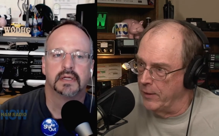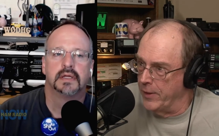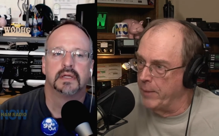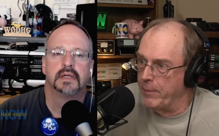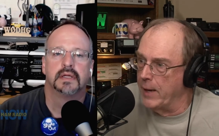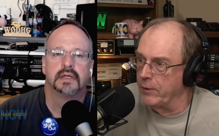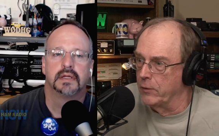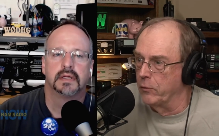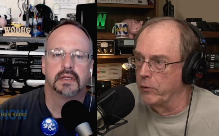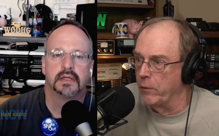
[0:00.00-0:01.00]
Speaker 1: them
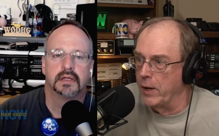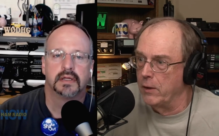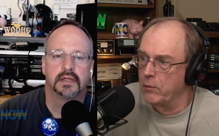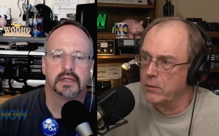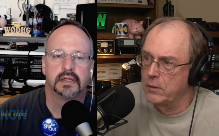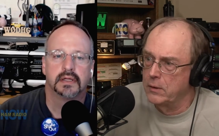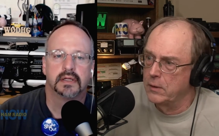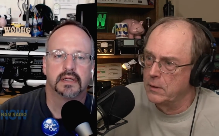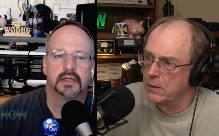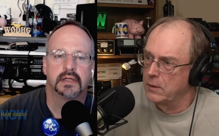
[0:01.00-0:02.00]
having their own radio?
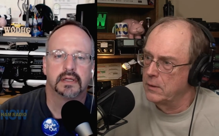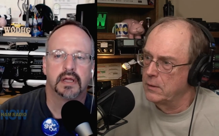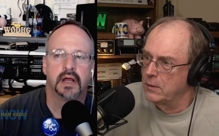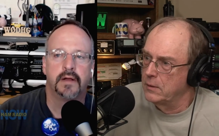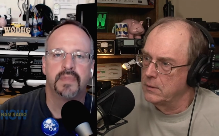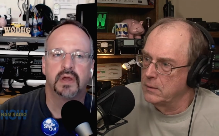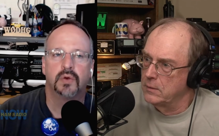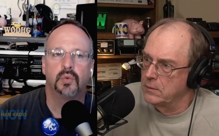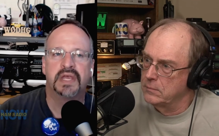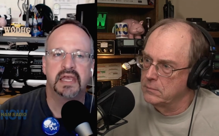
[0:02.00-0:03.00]
Speaker 2: Um, well,
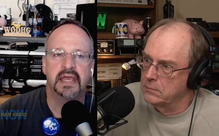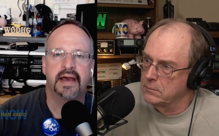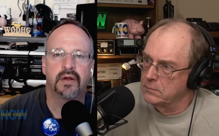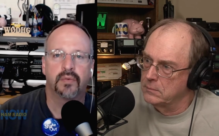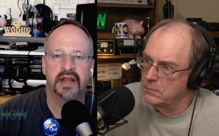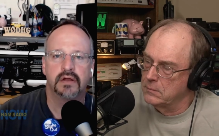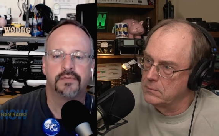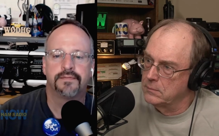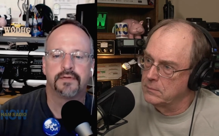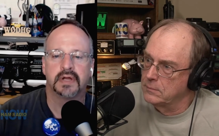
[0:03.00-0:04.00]
he had a radio
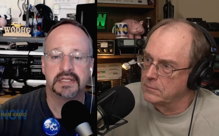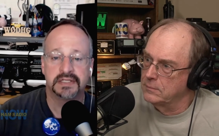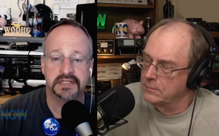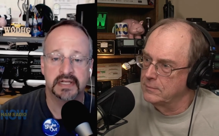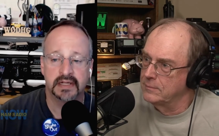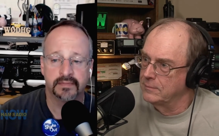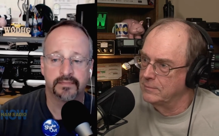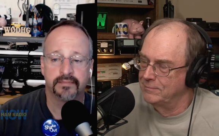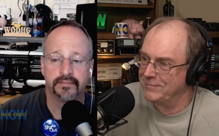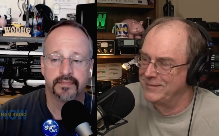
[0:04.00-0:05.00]
for his team,
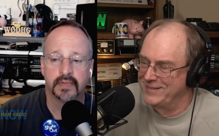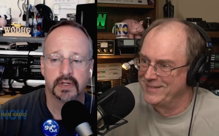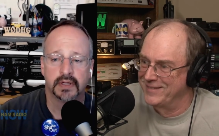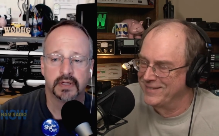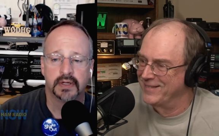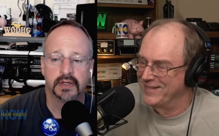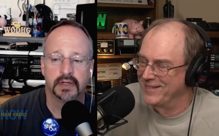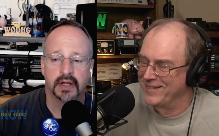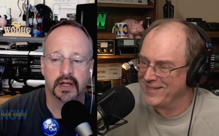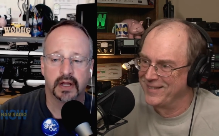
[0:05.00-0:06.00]

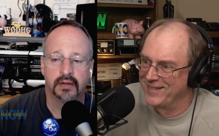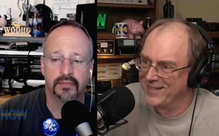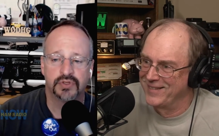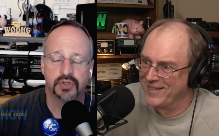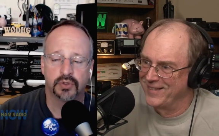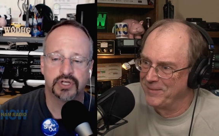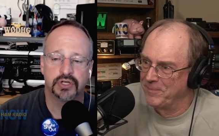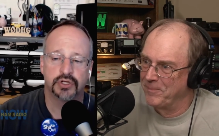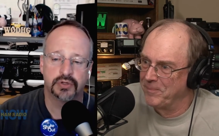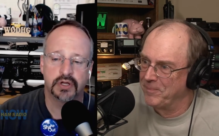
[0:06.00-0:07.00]
um, so you know,
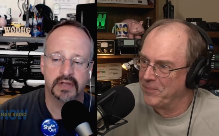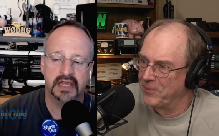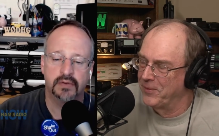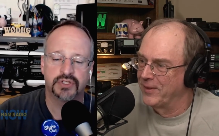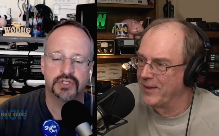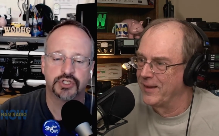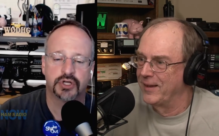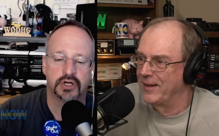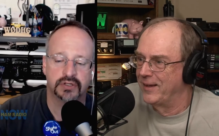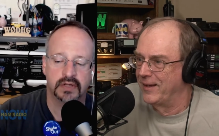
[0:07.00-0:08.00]
so you know, he was in charge. So he